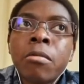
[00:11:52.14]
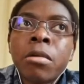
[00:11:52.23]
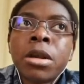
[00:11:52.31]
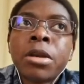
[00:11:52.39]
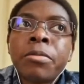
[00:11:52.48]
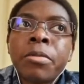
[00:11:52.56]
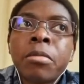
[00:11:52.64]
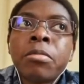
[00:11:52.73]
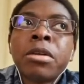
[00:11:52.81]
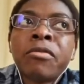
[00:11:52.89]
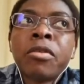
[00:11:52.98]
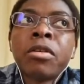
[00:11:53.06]
I
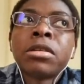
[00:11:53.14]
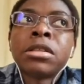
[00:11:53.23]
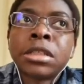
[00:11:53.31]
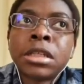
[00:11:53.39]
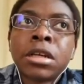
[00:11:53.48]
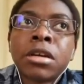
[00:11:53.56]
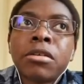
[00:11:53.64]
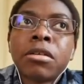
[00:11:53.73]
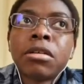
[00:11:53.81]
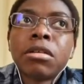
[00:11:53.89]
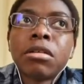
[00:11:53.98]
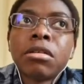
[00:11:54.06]
would probably fall
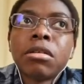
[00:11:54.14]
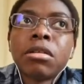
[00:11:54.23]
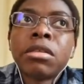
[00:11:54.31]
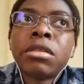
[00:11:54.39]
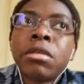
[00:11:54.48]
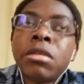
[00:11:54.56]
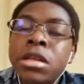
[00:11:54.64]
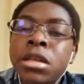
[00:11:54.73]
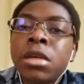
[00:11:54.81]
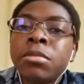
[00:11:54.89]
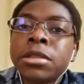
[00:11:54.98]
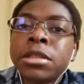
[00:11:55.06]
sick
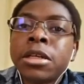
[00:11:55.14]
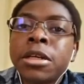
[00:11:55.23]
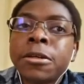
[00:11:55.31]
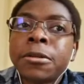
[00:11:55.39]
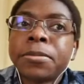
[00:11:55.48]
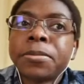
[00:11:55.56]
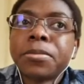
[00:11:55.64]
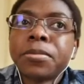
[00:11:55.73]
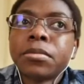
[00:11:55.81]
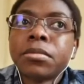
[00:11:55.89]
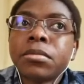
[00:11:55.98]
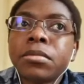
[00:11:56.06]
3 times a year.
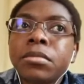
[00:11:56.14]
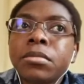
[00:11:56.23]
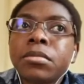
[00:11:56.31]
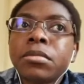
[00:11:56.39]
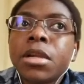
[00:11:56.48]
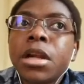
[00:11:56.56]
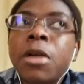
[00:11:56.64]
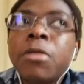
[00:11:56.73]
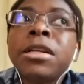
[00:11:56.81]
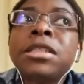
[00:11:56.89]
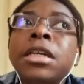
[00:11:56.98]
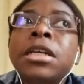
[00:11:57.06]

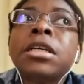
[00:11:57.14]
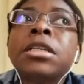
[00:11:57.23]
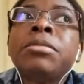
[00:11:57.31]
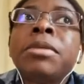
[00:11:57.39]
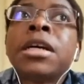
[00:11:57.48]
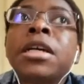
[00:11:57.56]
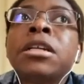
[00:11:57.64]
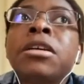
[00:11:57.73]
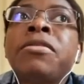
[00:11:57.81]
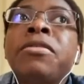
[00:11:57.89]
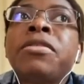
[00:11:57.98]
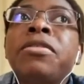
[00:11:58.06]
I wouldn't say it's
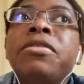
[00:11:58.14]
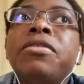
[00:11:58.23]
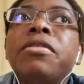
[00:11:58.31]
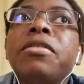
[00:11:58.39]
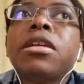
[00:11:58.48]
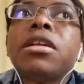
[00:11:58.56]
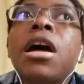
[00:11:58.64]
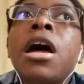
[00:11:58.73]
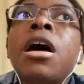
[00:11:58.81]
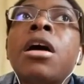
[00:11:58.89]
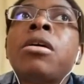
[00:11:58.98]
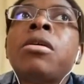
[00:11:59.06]
because of
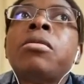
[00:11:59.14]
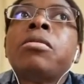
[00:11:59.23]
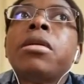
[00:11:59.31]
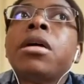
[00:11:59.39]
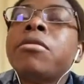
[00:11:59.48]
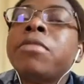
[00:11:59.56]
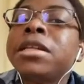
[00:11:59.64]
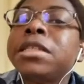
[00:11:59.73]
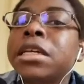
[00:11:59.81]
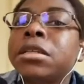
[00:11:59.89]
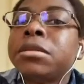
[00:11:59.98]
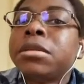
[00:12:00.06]

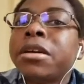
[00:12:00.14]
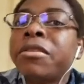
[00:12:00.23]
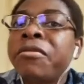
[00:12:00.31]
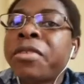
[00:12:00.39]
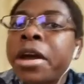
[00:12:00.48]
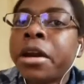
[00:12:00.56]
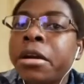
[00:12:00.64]
I wouldn't say it's the